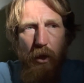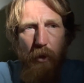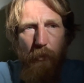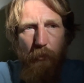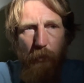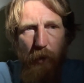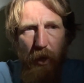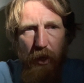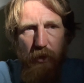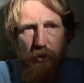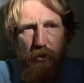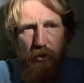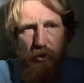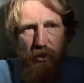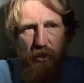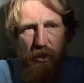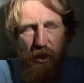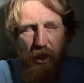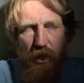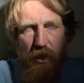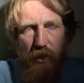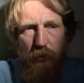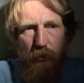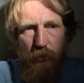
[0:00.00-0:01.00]
my
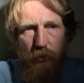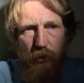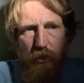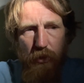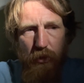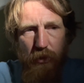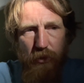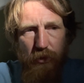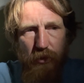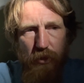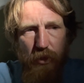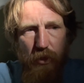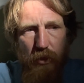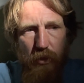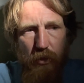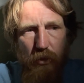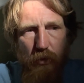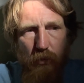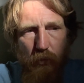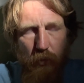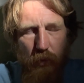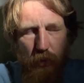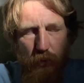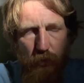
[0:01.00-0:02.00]
understanding was
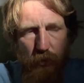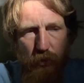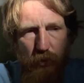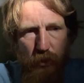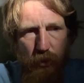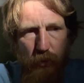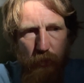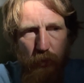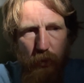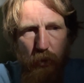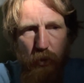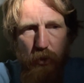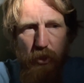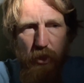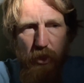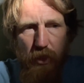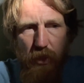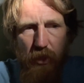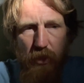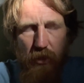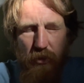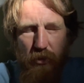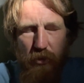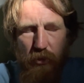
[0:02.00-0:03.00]
we were supposed to
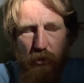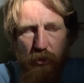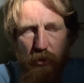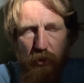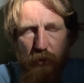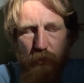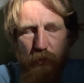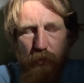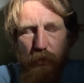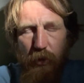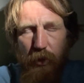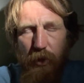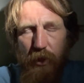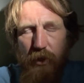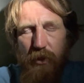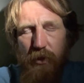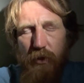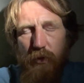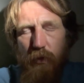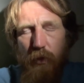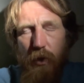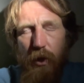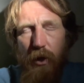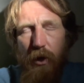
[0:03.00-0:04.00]
get into this
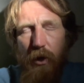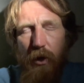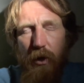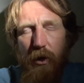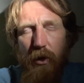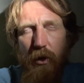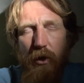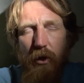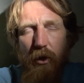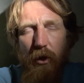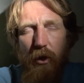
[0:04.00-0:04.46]
place where